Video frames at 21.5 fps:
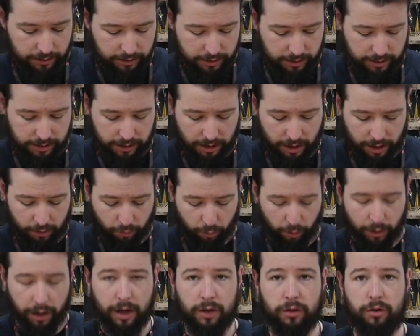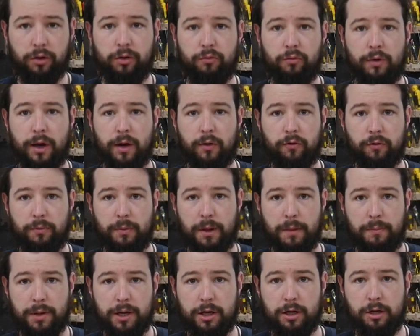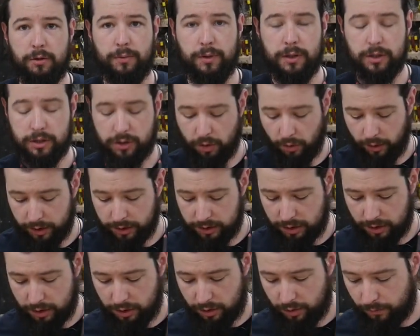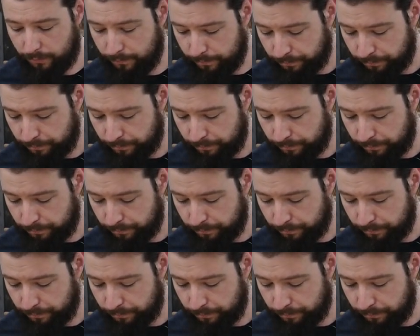decide where the route for my pickup is going to go.